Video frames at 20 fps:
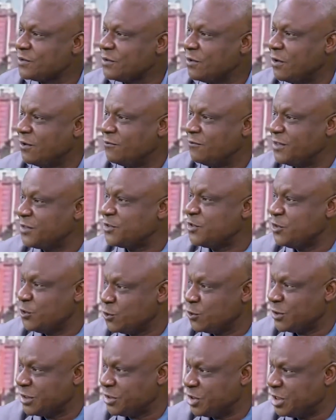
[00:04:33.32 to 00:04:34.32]
of this
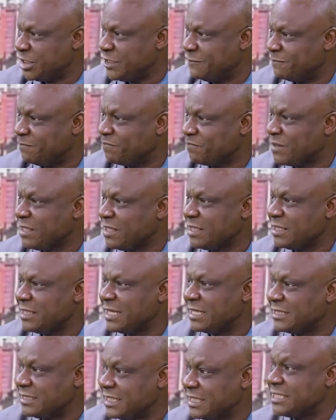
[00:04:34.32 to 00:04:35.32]
new regime,
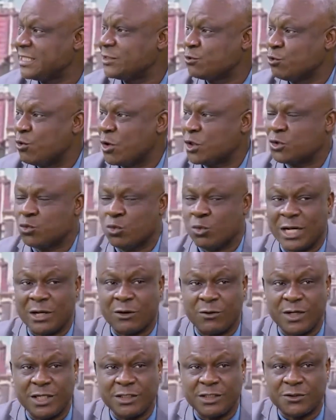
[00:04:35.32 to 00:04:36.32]
that this is what we're
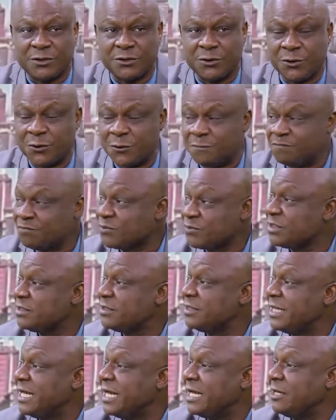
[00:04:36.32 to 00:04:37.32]
going to
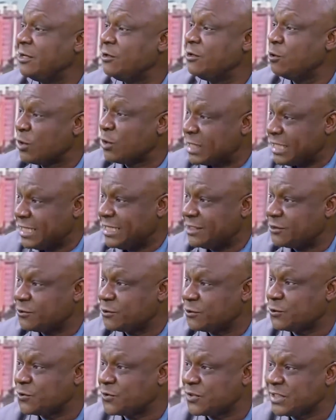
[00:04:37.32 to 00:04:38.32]
look into
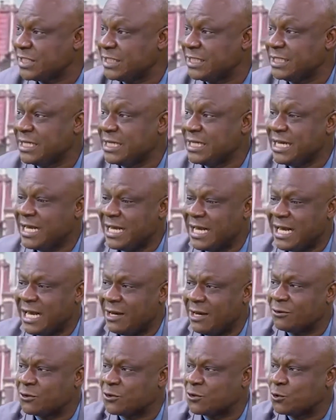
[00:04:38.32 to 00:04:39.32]
to see
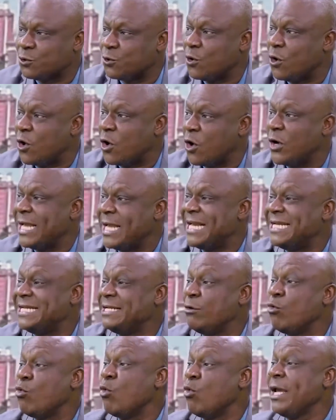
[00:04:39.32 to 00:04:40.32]
how to oil
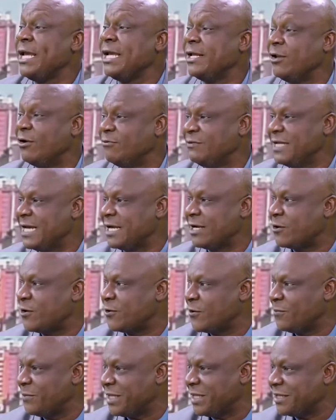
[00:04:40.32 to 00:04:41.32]
the wheel of the
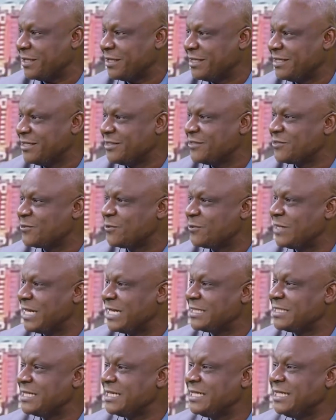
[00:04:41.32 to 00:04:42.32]
economy so
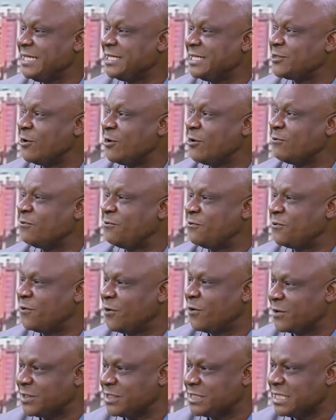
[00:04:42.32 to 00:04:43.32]
that it all
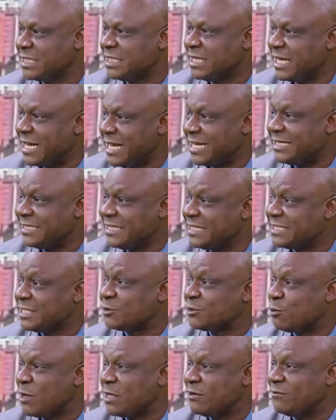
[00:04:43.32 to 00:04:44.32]
flourish. And this
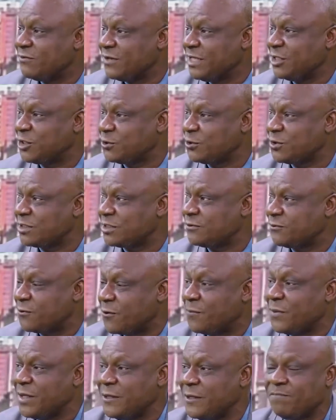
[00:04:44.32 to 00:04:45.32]
is one of the issues
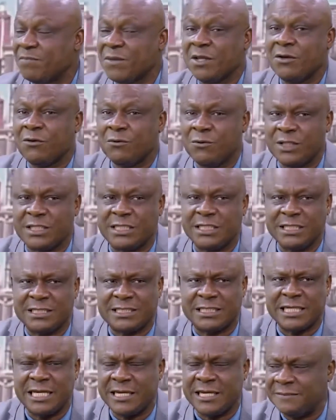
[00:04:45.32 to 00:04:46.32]
for me which
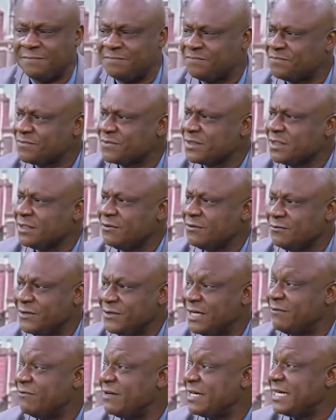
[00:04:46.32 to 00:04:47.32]
is
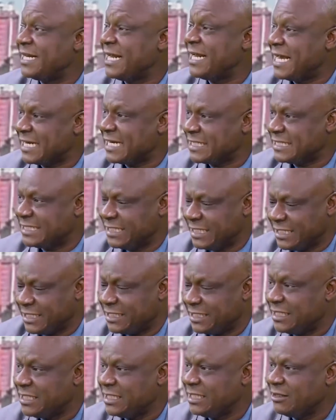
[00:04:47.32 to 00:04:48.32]
very, very
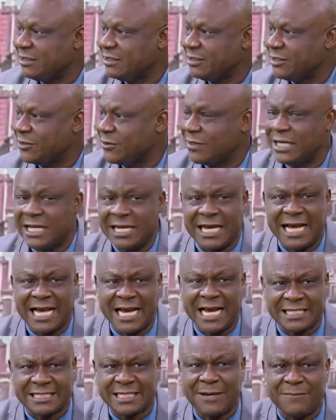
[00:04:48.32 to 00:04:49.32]
heartening. The only
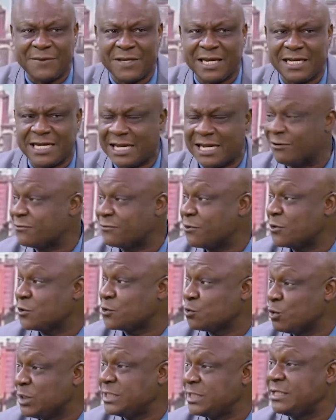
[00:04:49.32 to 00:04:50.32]
item here that, of
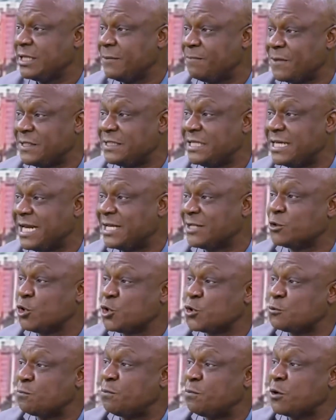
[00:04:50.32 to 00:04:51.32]
course, which the president has
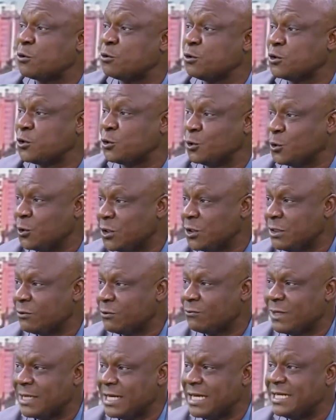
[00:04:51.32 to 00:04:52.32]
not spoken to,
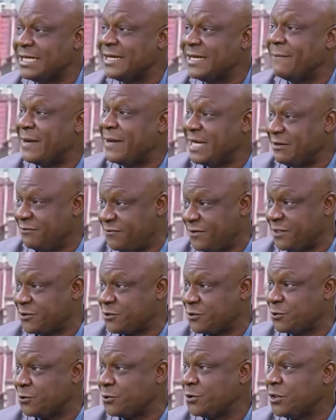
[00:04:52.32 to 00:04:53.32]
whether in the
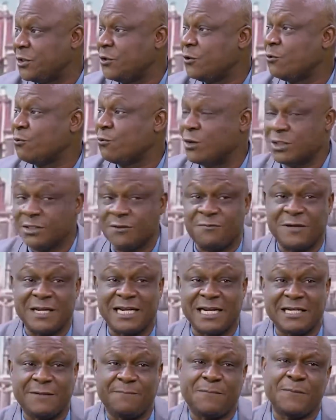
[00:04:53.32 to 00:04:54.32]
manifesto, was the fact
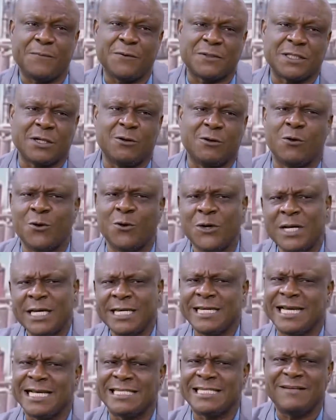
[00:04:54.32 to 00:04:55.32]
that the people say, oh,
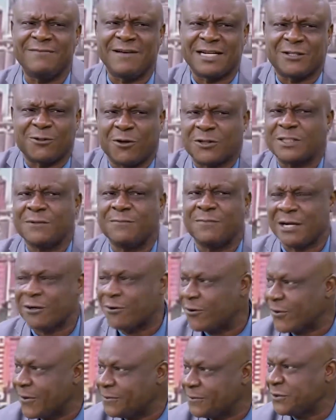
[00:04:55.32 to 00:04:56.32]
he has never talked about
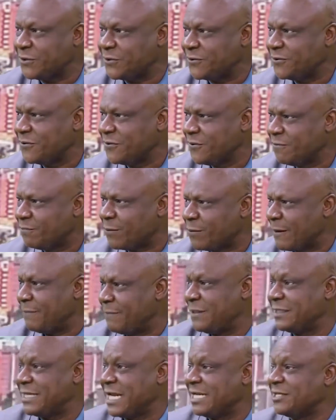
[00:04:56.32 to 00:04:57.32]
corruption.
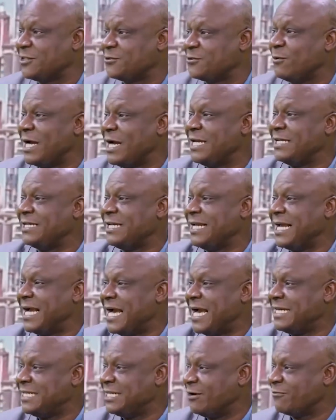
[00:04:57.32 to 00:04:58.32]
Probably that is why the
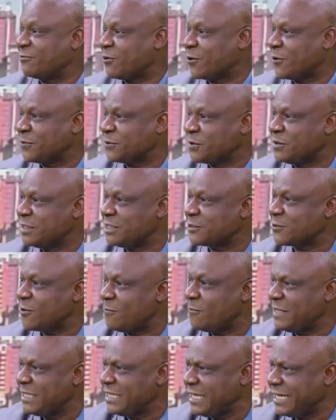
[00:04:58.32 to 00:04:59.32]
idea of corruption is
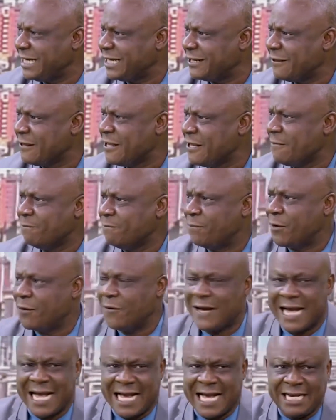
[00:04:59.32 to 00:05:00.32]
coming in.
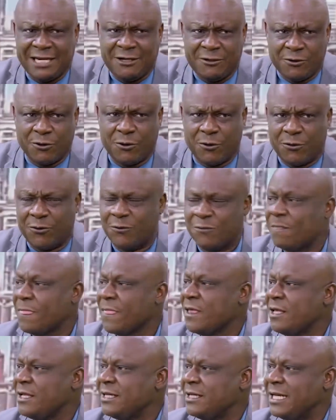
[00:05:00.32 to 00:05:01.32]
But I know
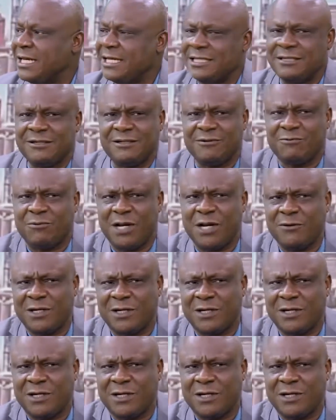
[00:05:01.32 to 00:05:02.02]
that when you